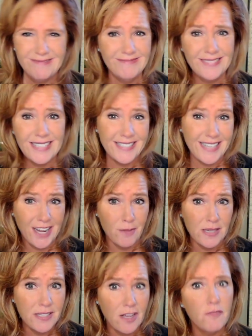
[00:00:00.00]
can take care of
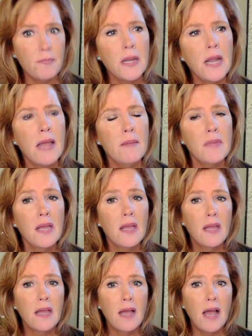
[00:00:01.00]
myself, but I'm
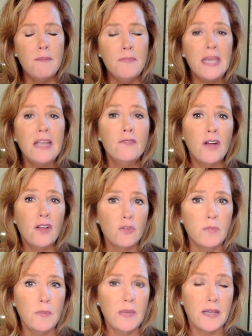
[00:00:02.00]
being
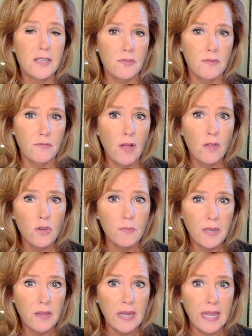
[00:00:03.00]
vulnerable, because
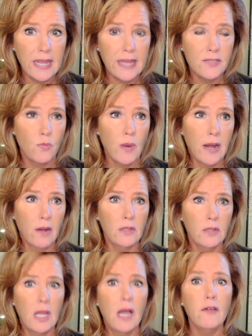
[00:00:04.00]
vulnerability is where
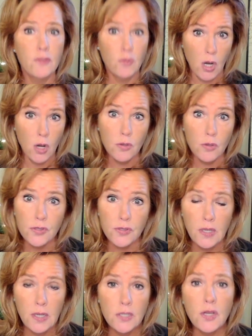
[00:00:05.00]
love grows.
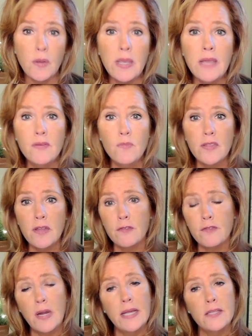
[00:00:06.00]
So even with our
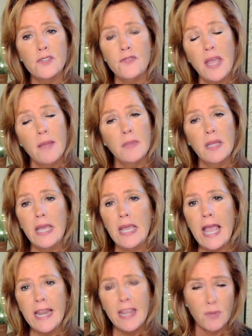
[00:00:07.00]
friends, family,
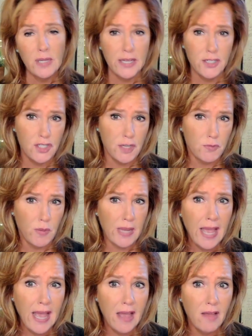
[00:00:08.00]
any relationships we
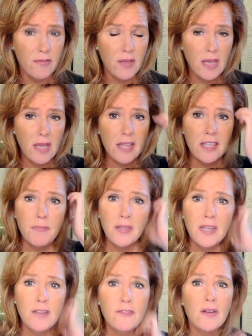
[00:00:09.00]
have, the
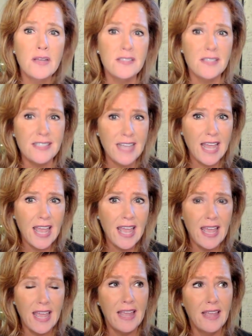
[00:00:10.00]
ability for us to
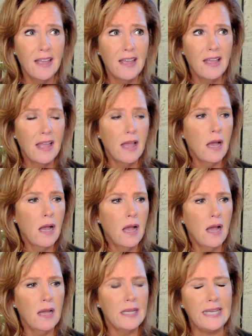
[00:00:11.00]
say,
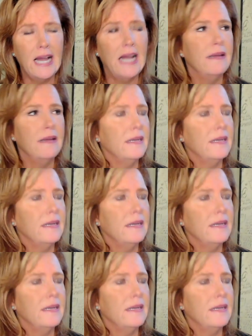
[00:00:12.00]
I